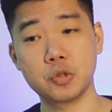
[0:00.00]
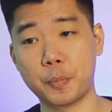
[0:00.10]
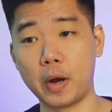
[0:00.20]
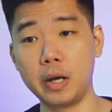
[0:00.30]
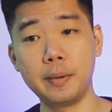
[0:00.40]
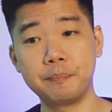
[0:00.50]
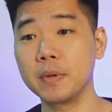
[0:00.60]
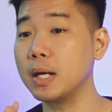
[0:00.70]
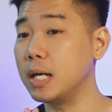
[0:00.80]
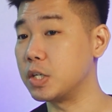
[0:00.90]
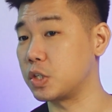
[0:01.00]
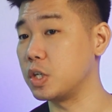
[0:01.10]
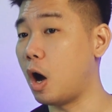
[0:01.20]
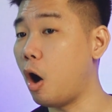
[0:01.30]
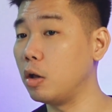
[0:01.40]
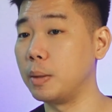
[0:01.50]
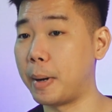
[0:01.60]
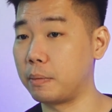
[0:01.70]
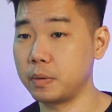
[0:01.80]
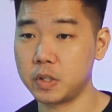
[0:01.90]
Spoiler, it's all
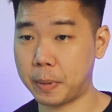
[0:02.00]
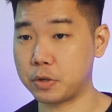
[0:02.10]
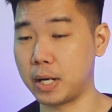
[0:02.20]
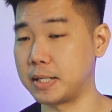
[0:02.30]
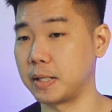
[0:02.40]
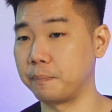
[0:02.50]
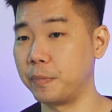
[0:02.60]
about specializing.